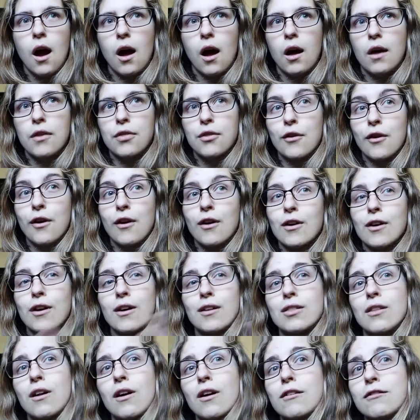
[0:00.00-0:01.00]
There are a
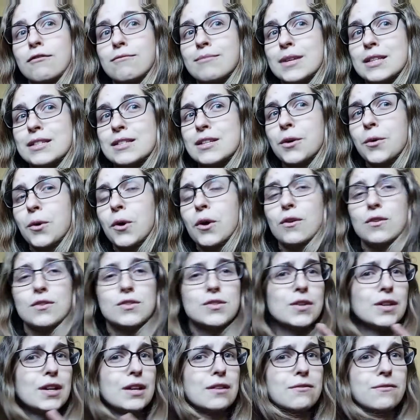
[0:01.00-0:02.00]
lot of materials.
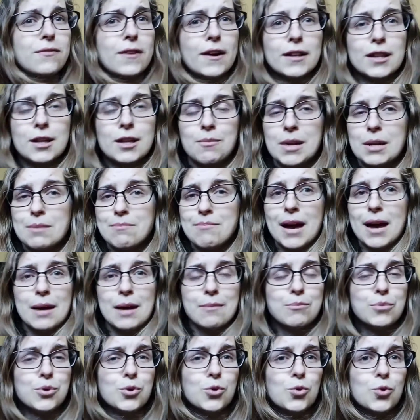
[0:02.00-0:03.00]
You can find them in
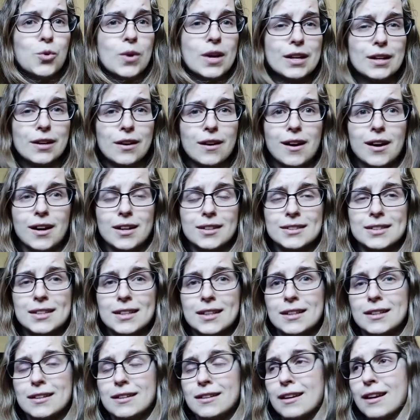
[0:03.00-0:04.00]
bamboo, in
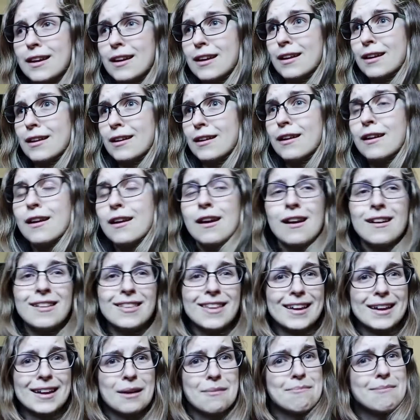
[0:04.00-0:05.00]
cotton, in
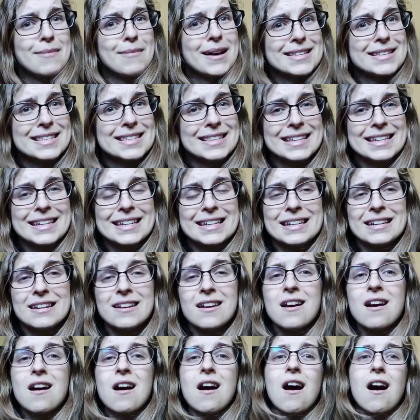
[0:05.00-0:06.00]
like a muslin
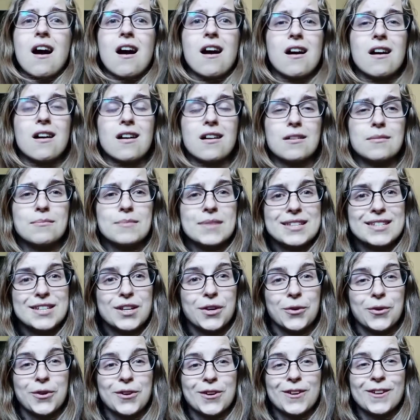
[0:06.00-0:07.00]

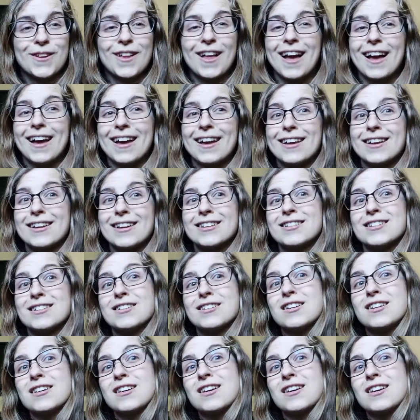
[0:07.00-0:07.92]
material, and